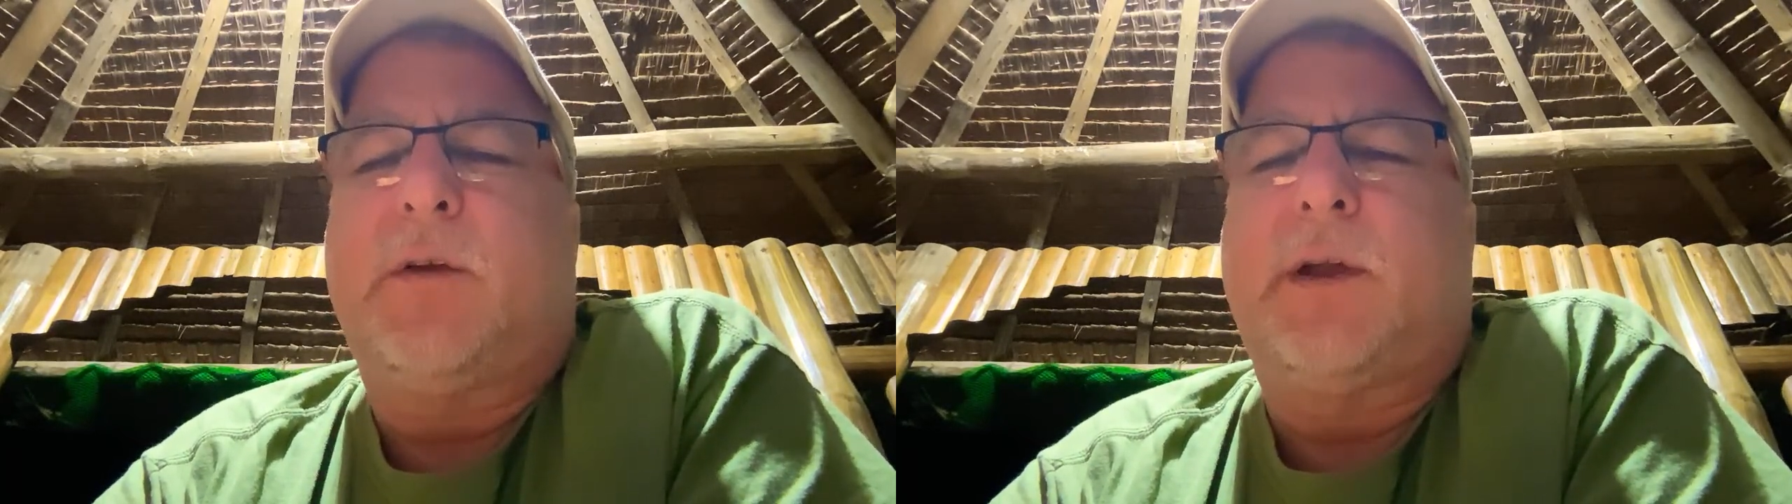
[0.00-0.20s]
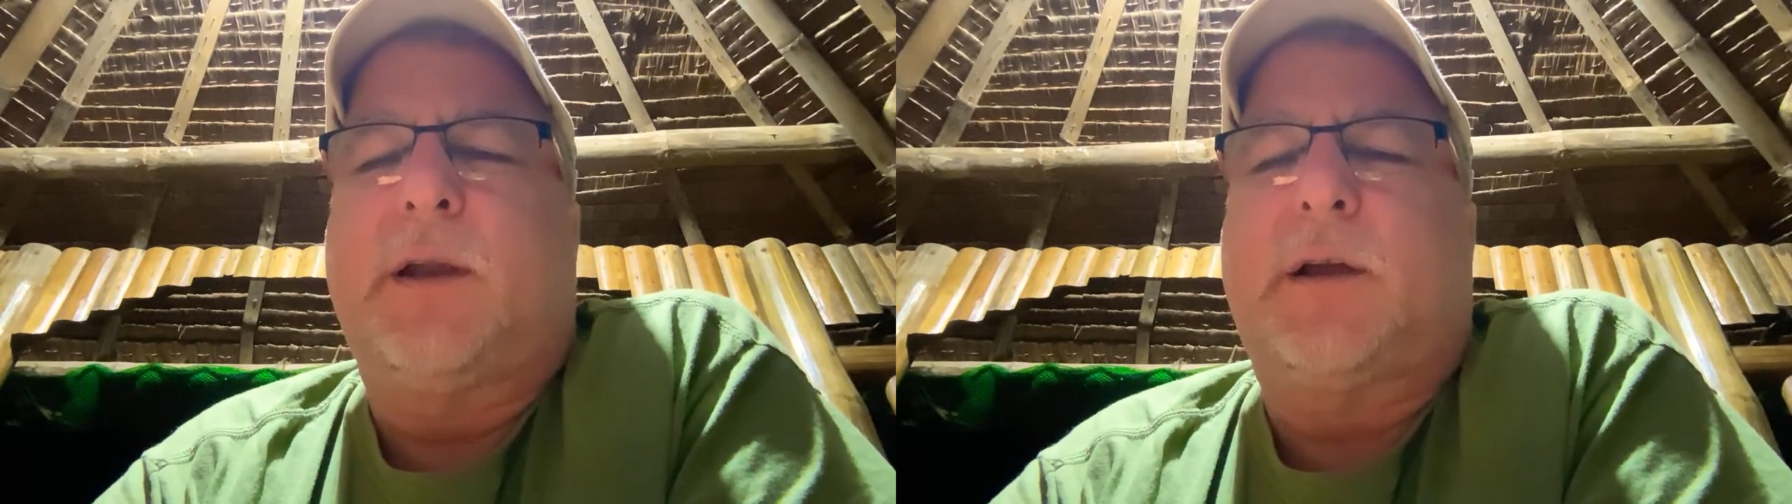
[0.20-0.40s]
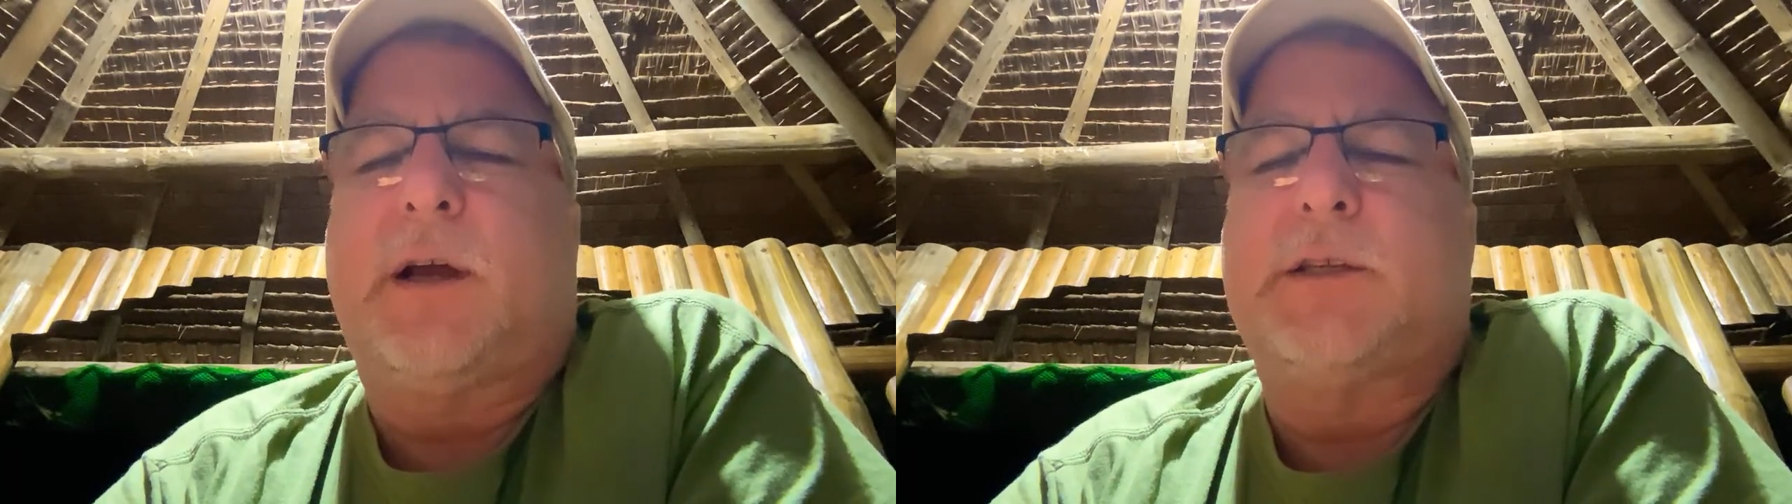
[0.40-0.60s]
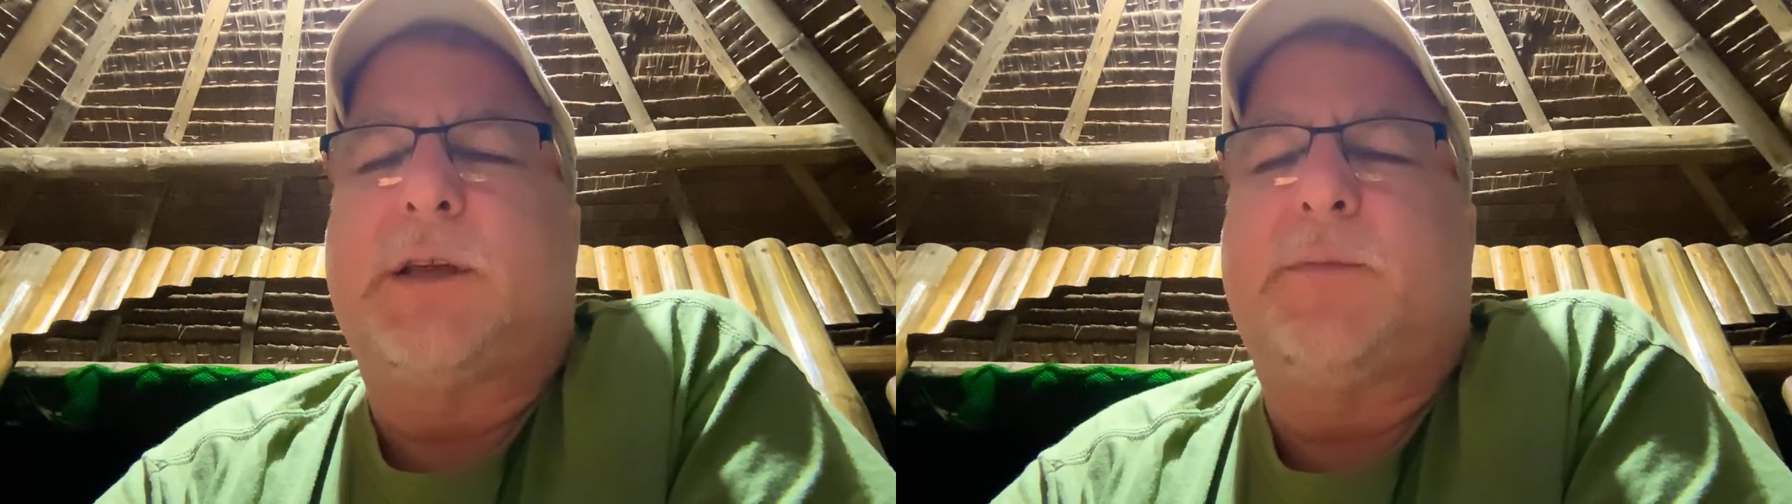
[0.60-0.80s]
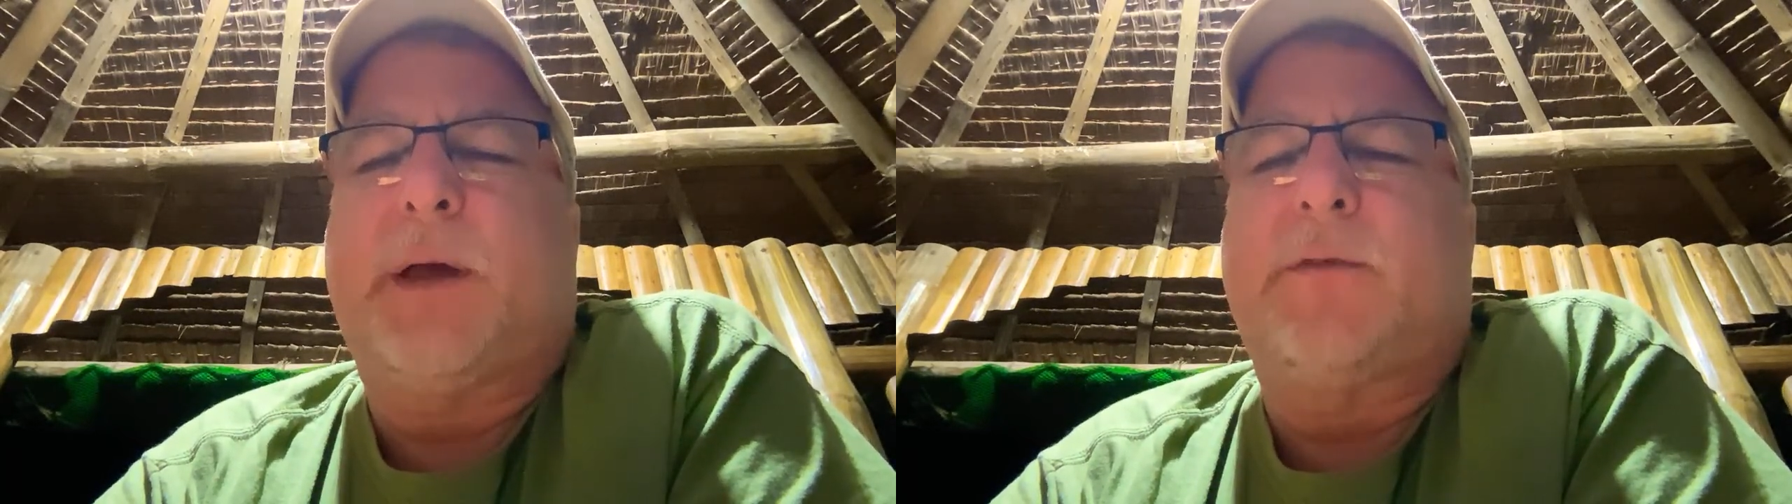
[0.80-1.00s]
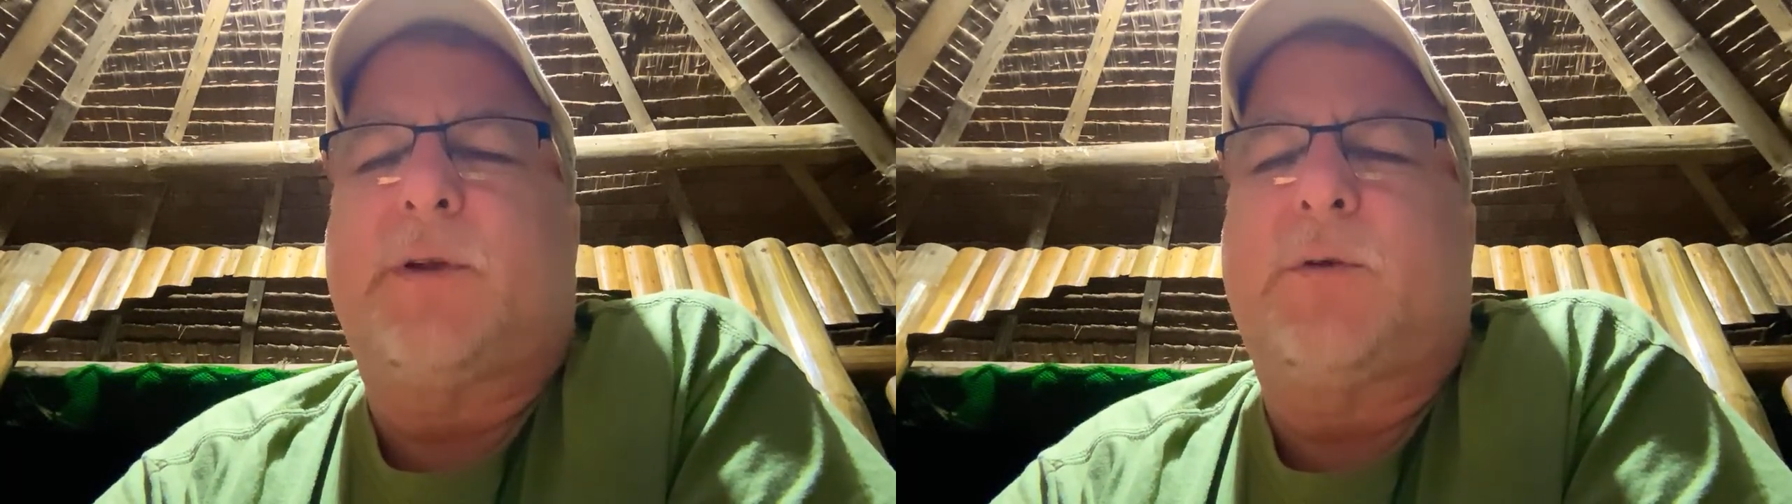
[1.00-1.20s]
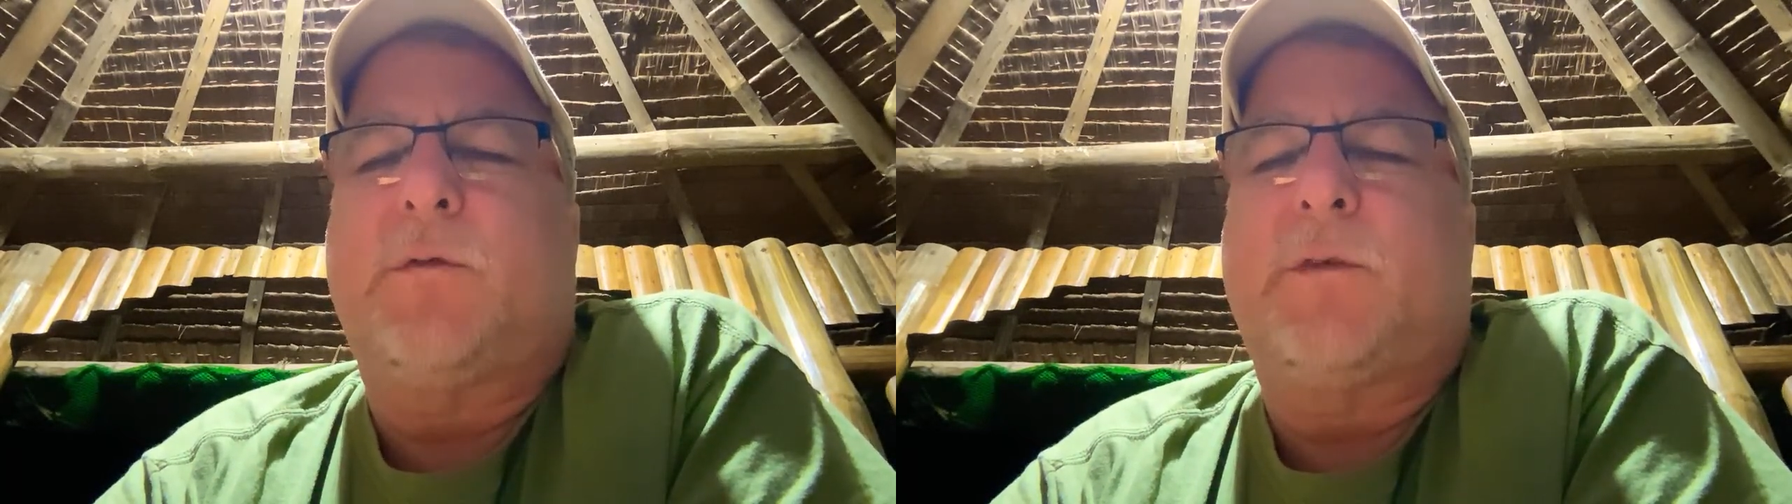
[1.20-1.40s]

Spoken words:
credit cards give better